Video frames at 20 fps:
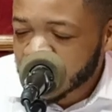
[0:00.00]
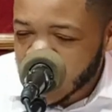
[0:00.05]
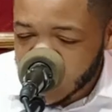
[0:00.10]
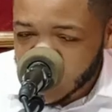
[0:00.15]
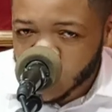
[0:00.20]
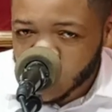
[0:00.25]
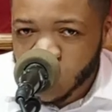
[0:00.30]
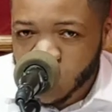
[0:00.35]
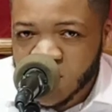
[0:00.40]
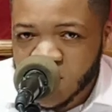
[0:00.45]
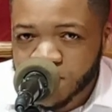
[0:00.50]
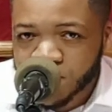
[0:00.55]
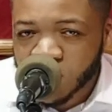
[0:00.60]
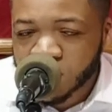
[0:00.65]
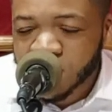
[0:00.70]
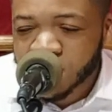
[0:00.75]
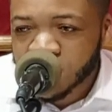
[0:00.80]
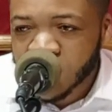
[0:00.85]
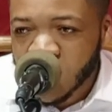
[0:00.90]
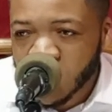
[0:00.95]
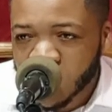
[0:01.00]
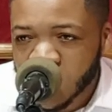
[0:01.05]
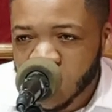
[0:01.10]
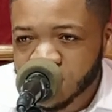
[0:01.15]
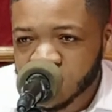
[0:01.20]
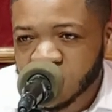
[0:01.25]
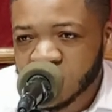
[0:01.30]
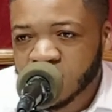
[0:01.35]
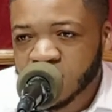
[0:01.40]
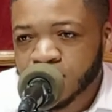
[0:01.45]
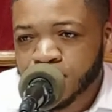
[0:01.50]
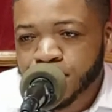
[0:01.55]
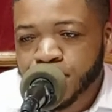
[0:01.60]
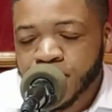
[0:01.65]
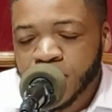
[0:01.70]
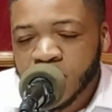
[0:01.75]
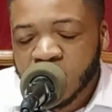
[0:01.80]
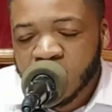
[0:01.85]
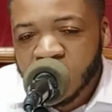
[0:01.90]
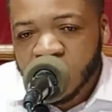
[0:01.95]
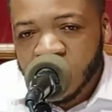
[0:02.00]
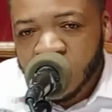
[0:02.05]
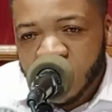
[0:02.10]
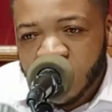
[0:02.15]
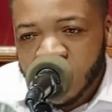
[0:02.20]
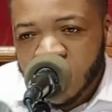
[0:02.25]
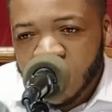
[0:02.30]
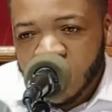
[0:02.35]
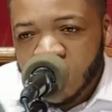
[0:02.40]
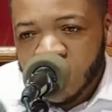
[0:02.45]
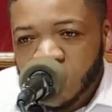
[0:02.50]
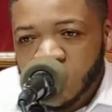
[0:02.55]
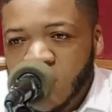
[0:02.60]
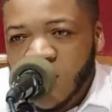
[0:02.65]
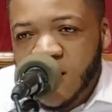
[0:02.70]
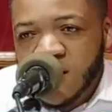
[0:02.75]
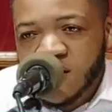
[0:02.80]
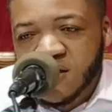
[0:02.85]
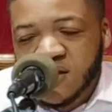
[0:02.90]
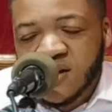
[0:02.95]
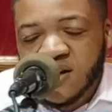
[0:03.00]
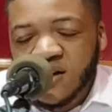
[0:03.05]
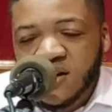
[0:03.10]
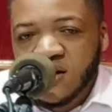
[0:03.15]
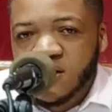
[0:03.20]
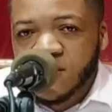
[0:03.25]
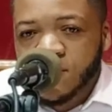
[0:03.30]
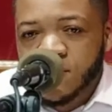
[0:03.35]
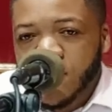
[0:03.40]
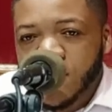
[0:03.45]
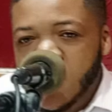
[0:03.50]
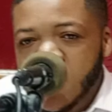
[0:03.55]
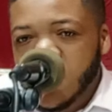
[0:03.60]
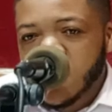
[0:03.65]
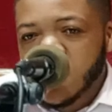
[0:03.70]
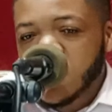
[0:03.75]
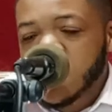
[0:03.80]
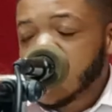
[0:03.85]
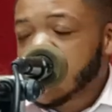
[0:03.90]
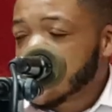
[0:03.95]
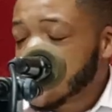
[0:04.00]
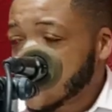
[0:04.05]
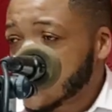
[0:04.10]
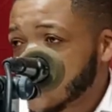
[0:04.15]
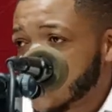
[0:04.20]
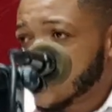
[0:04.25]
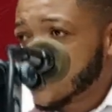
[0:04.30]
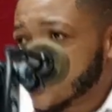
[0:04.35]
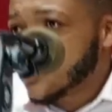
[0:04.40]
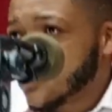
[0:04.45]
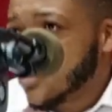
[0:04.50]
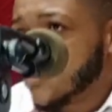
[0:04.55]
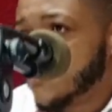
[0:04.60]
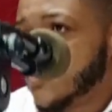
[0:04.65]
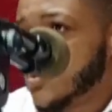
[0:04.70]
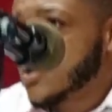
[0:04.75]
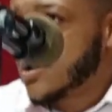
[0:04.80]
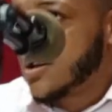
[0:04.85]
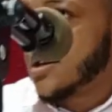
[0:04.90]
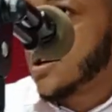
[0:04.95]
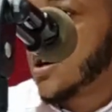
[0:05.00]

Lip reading: That is where the problem now comes in. I think my learned colleague there, Mr.